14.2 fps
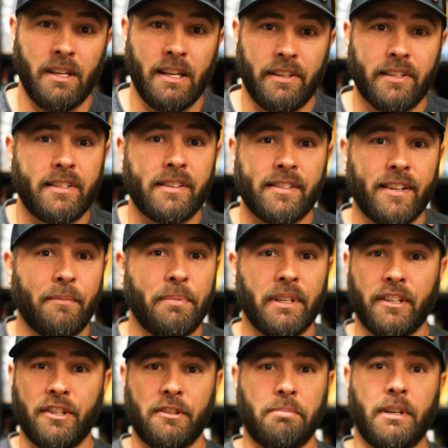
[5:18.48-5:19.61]
This is something
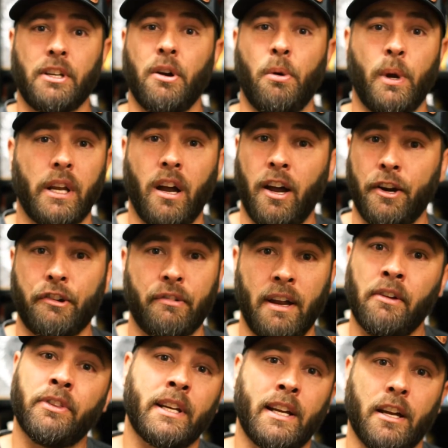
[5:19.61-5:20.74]
that has been going on
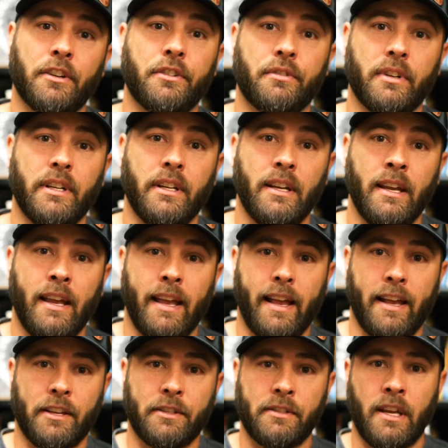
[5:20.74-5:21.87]
around the country
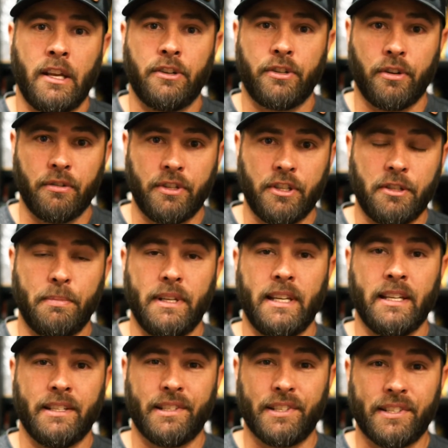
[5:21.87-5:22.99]
as churches
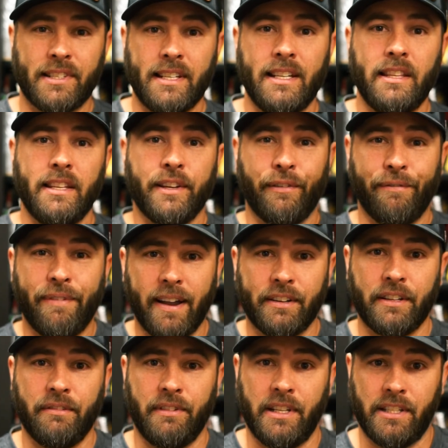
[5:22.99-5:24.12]
begin to see the
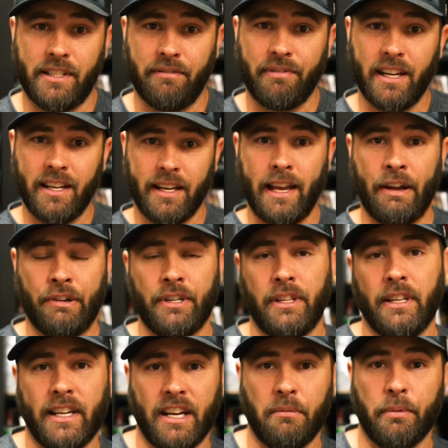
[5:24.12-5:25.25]
effectiveness of getting out into the
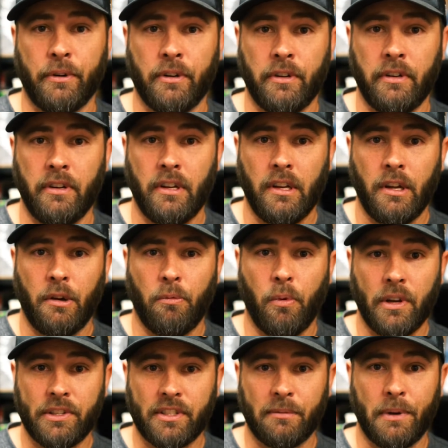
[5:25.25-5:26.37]
neighborhood
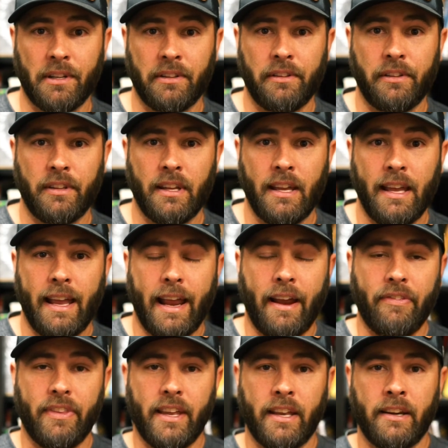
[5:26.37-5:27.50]
once a month.
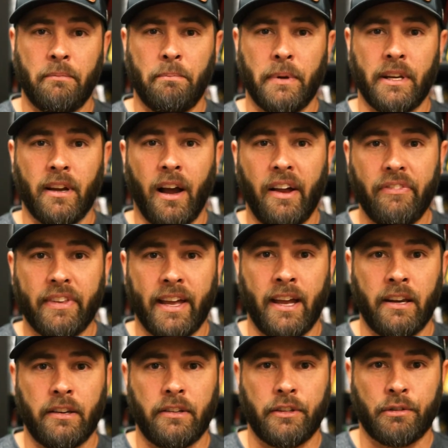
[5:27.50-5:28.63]
And then beyond
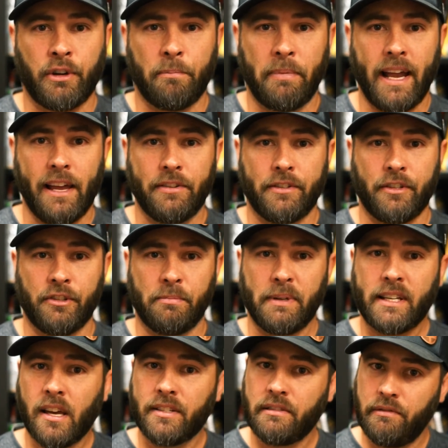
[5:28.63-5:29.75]
that, there are pastors,
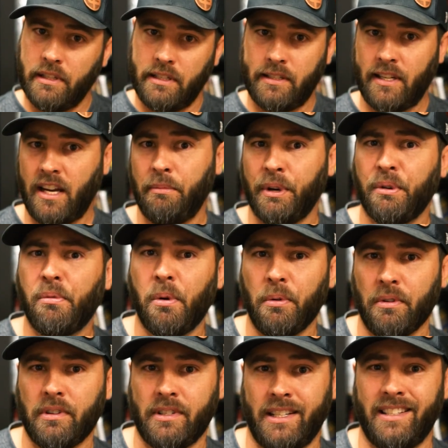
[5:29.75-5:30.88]
because of this time in
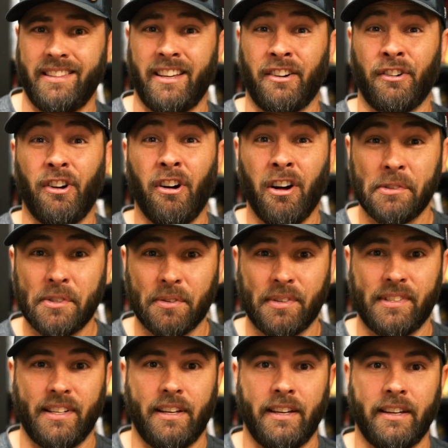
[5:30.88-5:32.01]
quarantine, that are also
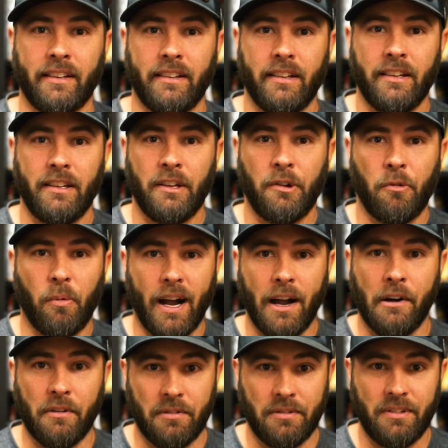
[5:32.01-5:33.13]
saying,
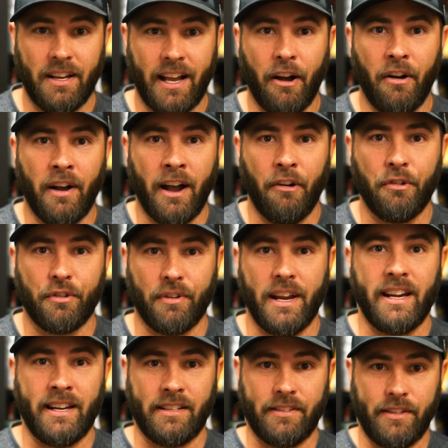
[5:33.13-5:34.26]
wow, how
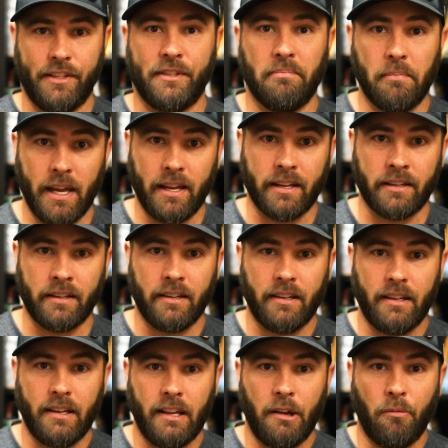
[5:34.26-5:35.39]
great has this been?
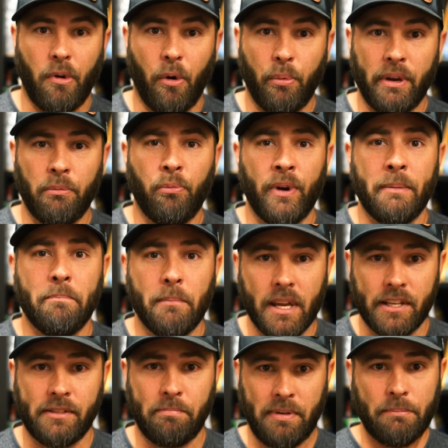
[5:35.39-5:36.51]
While we
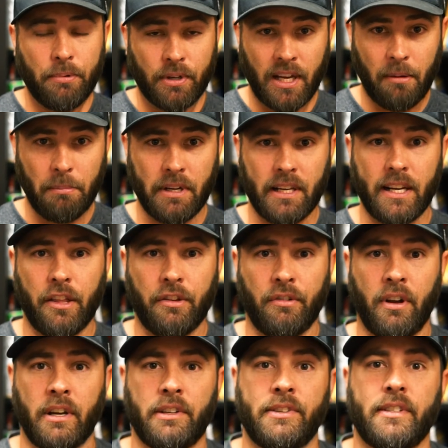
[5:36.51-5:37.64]
miss people coming together
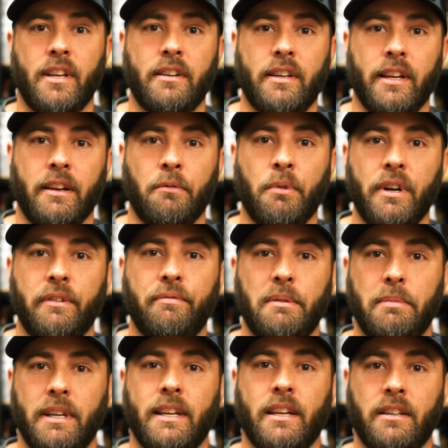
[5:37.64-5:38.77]
on a Sunday, what if we
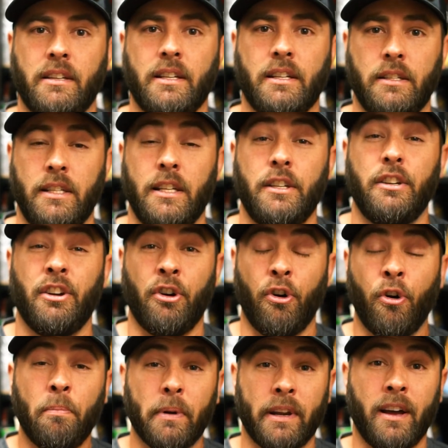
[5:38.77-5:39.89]
begin to continue to
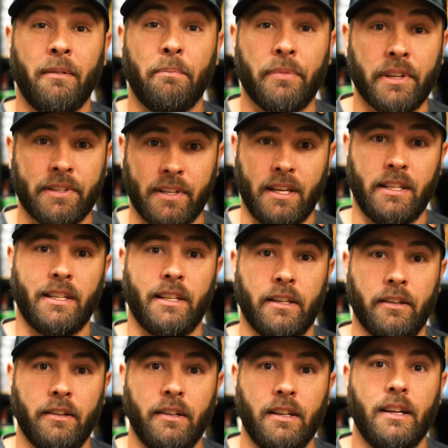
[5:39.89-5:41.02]
open up this
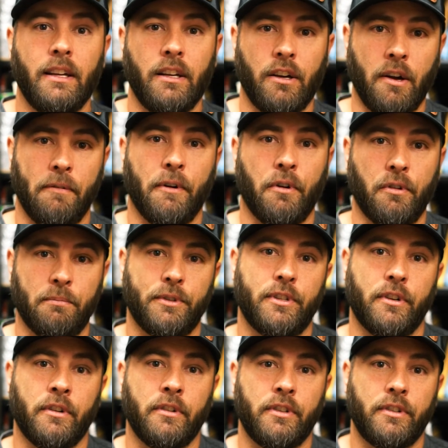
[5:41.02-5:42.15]
idea of a home
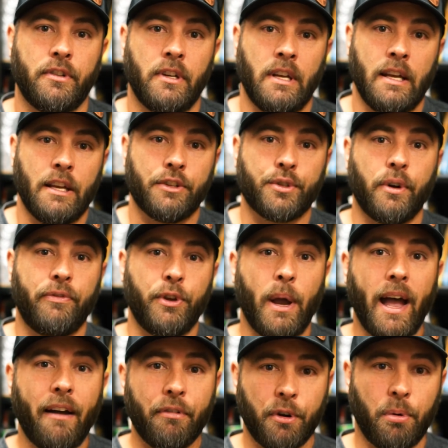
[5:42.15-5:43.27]
church? So if you
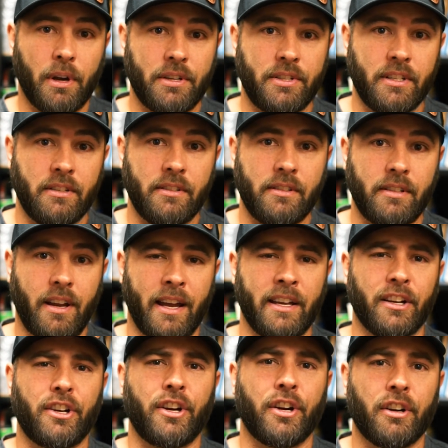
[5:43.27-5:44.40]
have questions, I
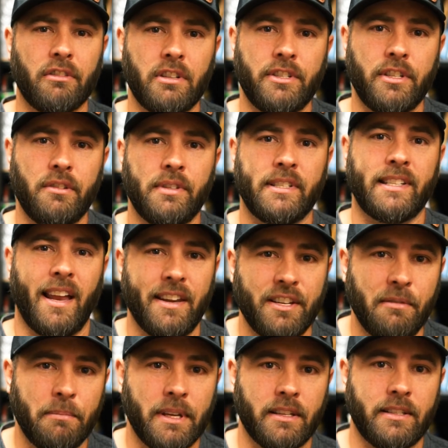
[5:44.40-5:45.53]
encourage you, send
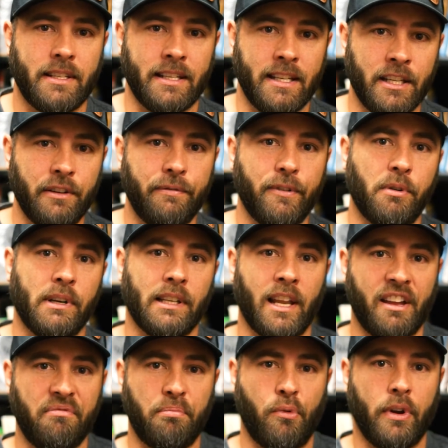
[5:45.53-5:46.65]
them in to
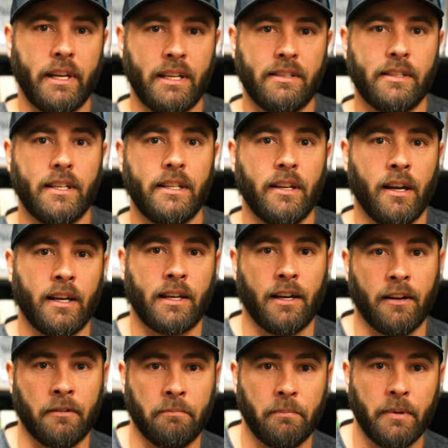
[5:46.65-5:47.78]

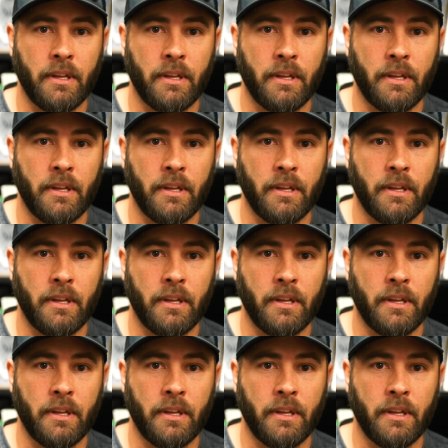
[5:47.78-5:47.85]
info@lifepointaz.com.